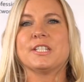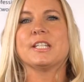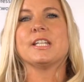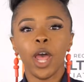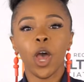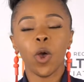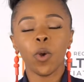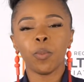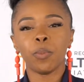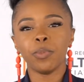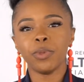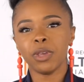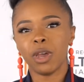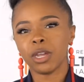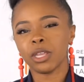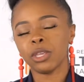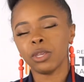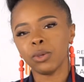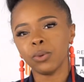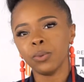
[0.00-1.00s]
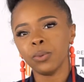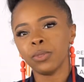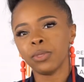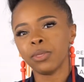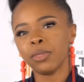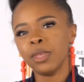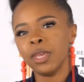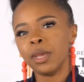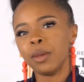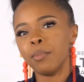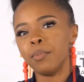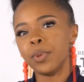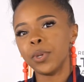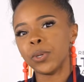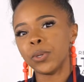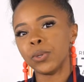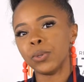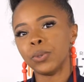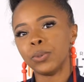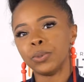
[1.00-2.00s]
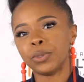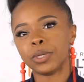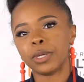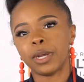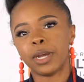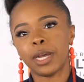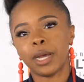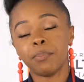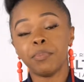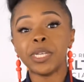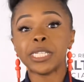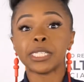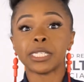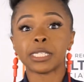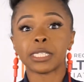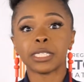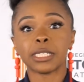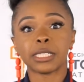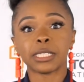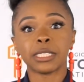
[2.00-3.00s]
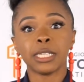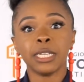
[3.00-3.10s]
Help young youth build businesses.